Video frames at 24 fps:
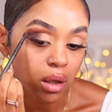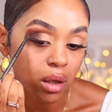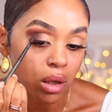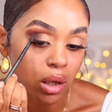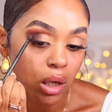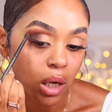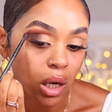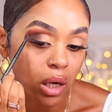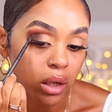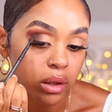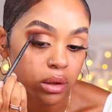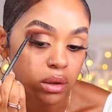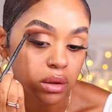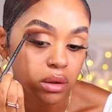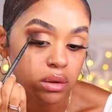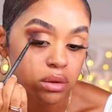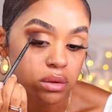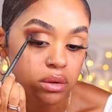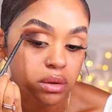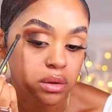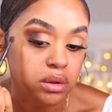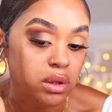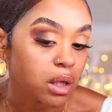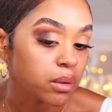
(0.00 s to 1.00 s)

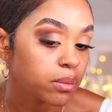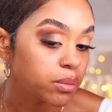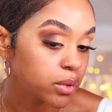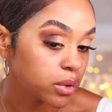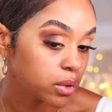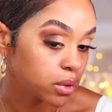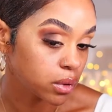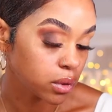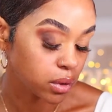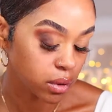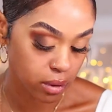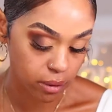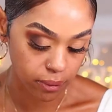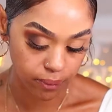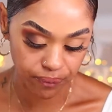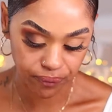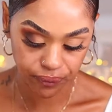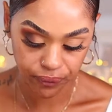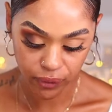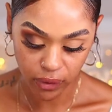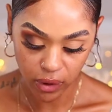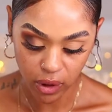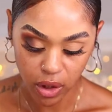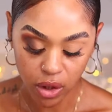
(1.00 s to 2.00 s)
goddess type of look.
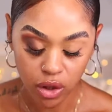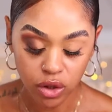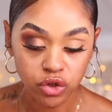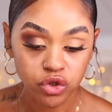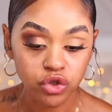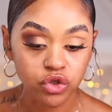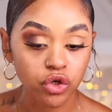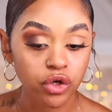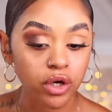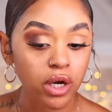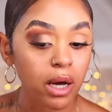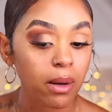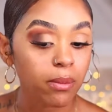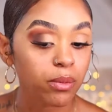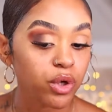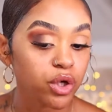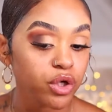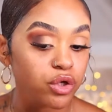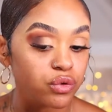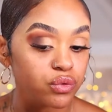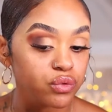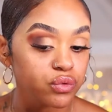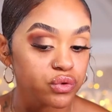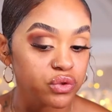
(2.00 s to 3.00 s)
So now I'm going
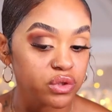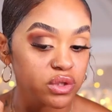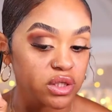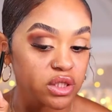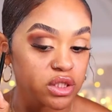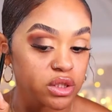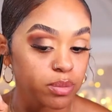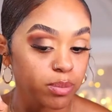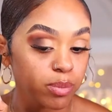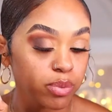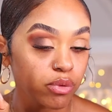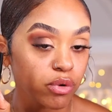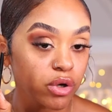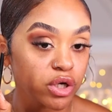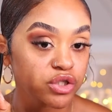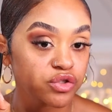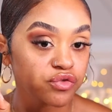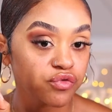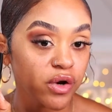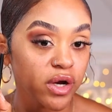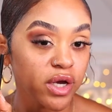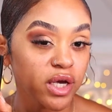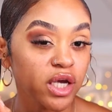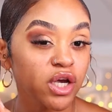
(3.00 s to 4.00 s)
to use this brush
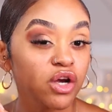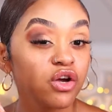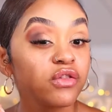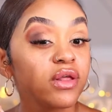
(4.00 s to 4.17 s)
right here